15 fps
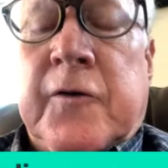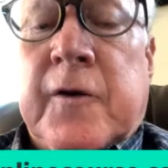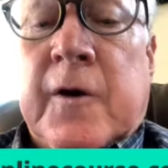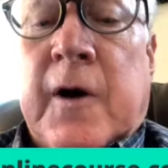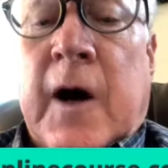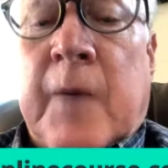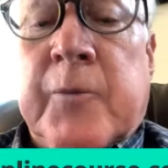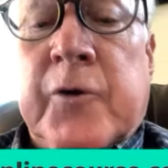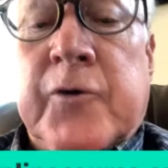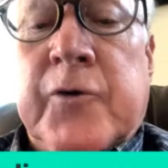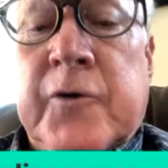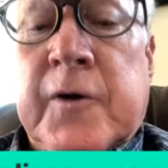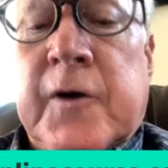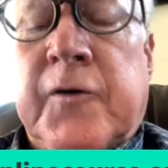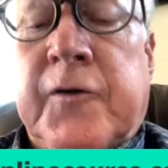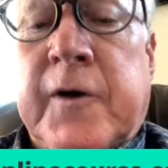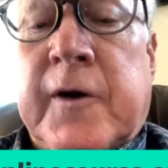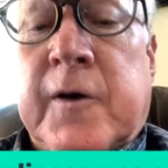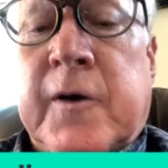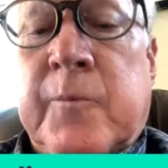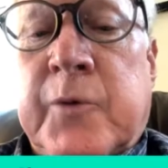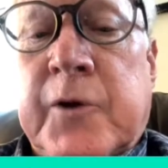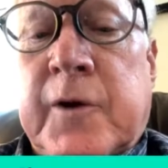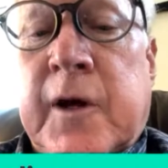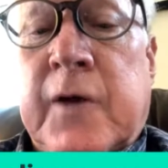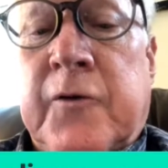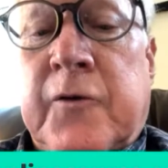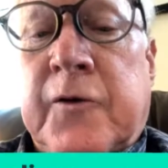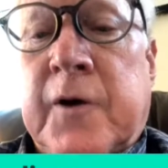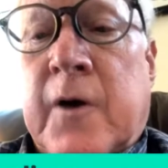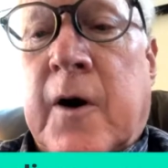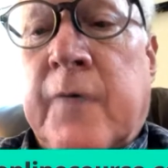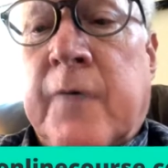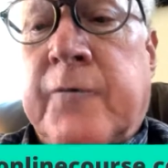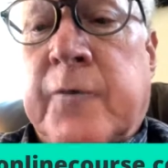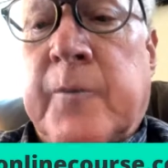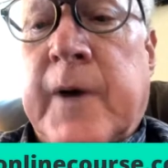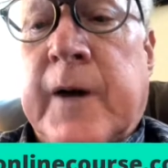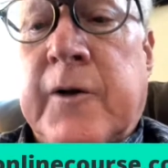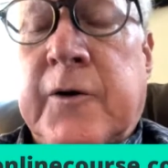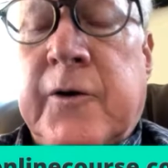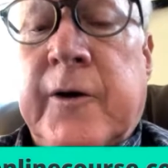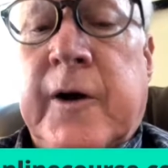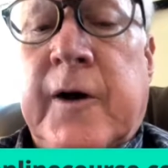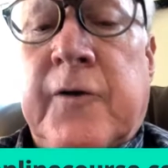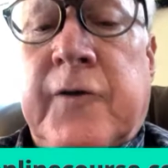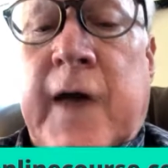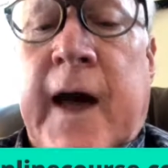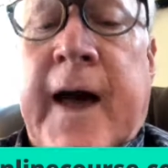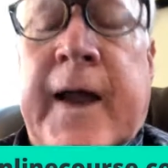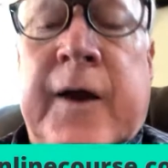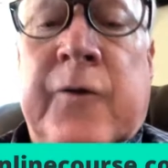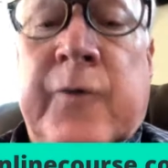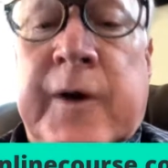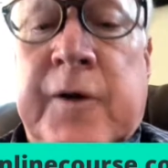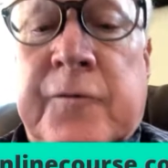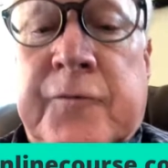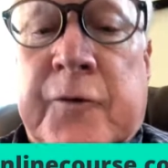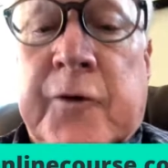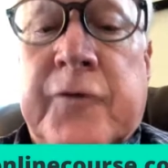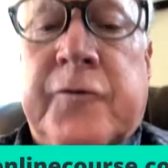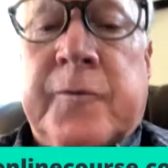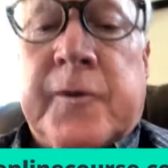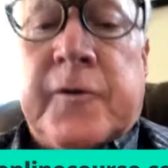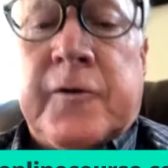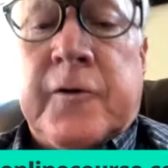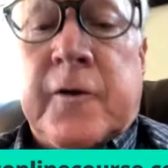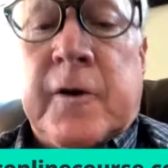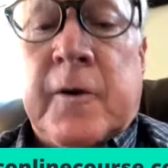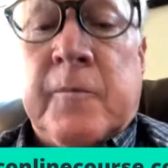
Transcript: opportunistic and potentially harmful bacteria. It's adding reinforcements to them.